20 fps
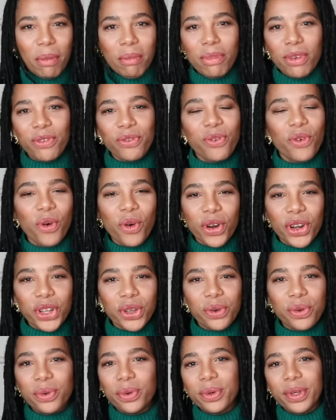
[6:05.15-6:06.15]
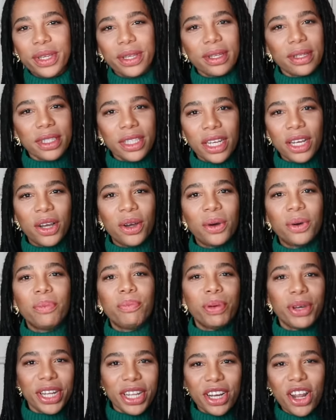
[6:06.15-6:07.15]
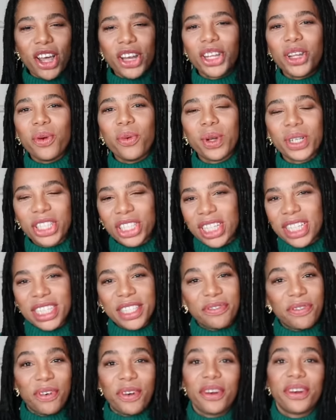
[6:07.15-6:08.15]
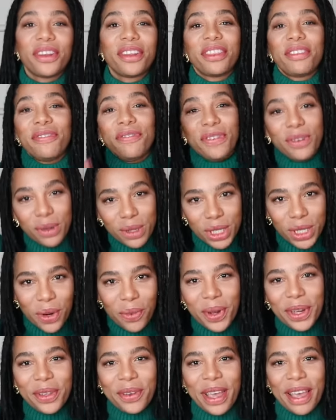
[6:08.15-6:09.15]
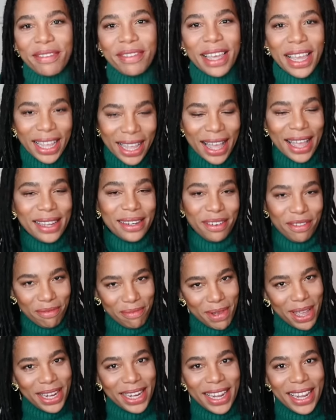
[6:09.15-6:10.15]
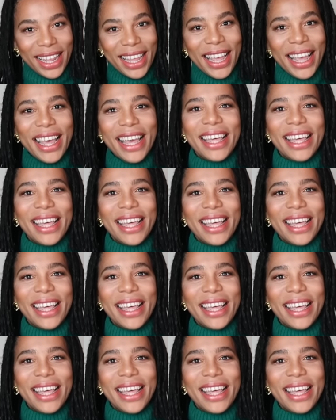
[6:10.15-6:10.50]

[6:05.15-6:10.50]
before you you know, put it on your wish list for the future when you have that kind of money,